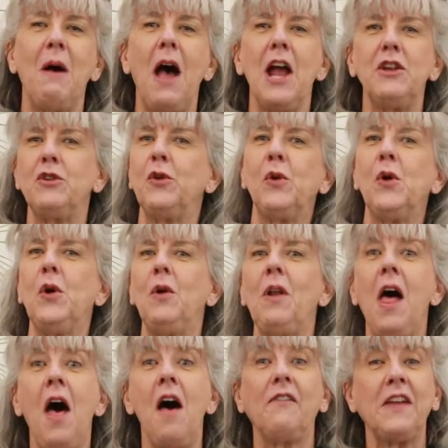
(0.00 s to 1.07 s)
my true
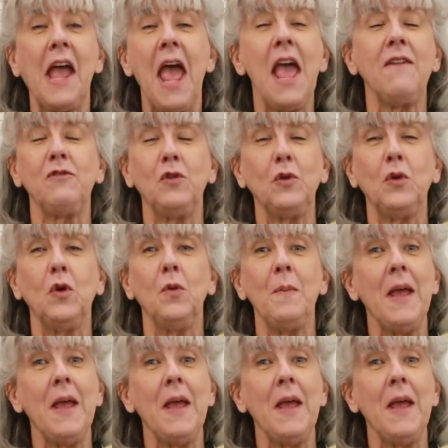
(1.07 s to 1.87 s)
love gave to